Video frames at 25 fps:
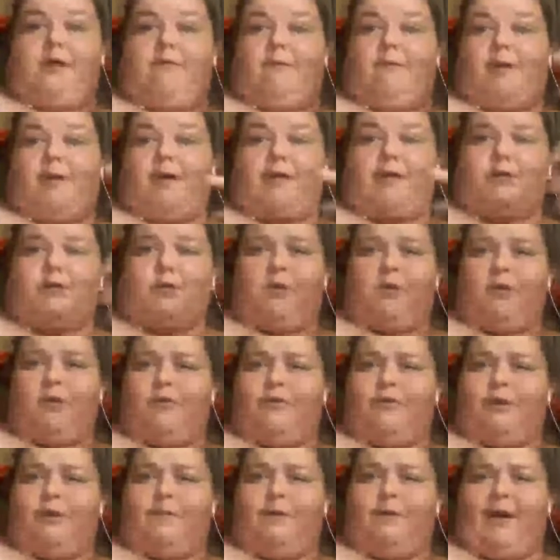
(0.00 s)
of my actual
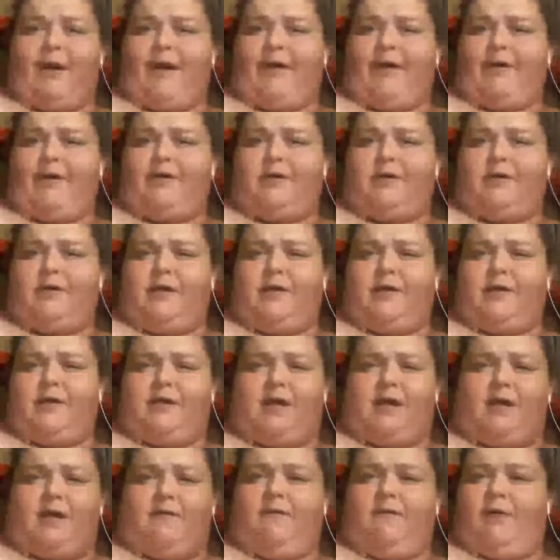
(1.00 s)
hosting package. That's
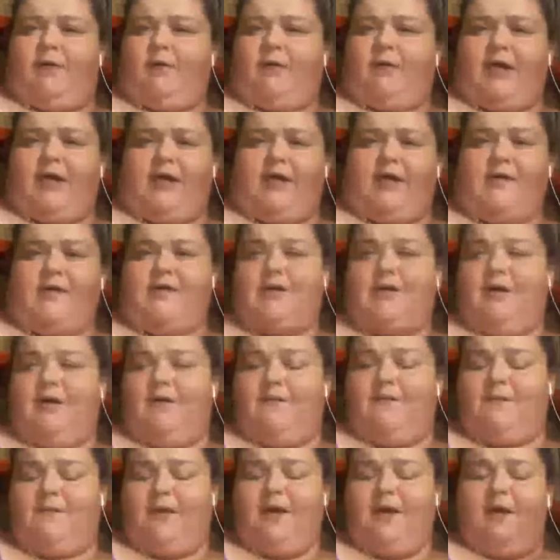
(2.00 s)
kind of all techie
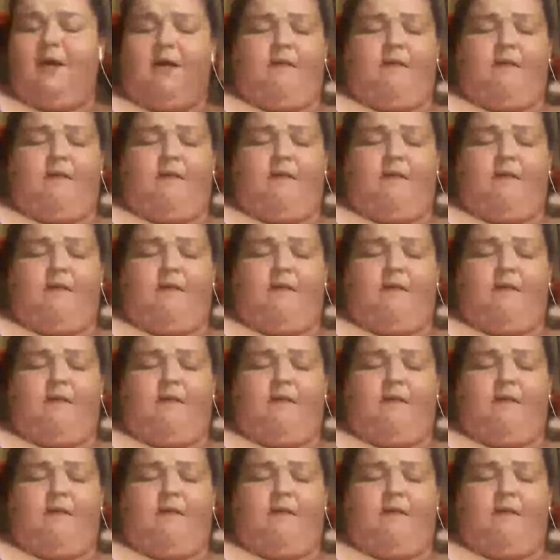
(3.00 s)
stuff.